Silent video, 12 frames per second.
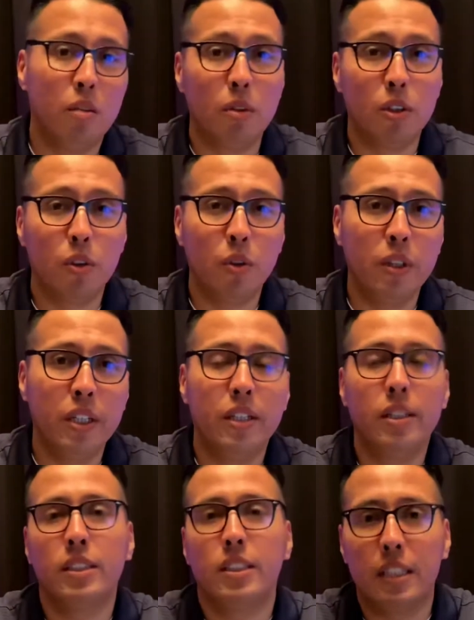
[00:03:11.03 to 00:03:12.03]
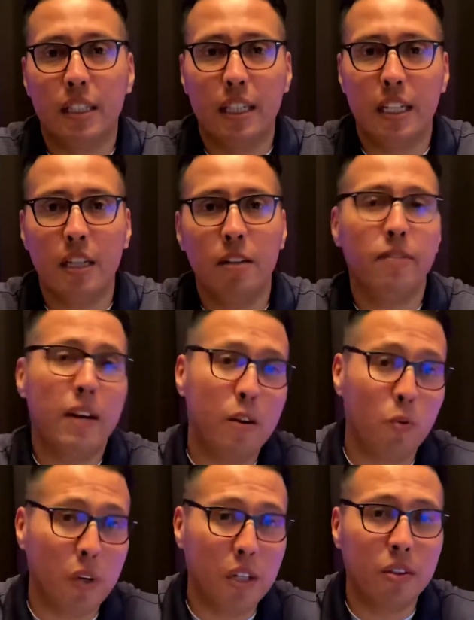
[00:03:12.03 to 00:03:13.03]
3 is, if and when
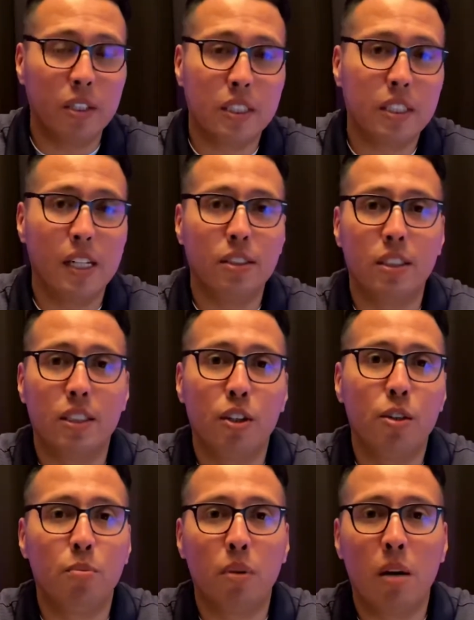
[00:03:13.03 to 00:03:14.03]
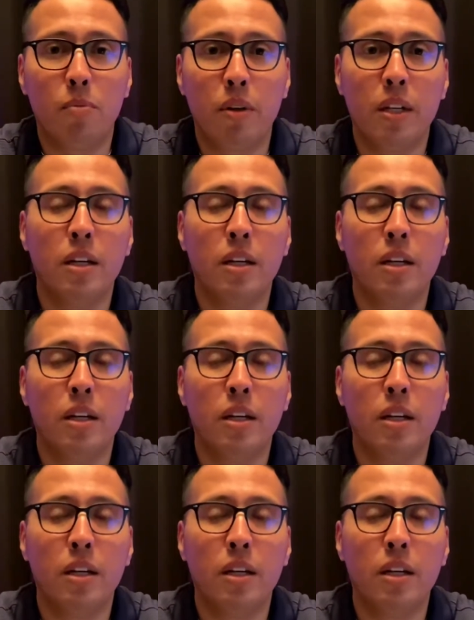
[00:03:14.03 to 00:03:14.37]
you decide to sell your property,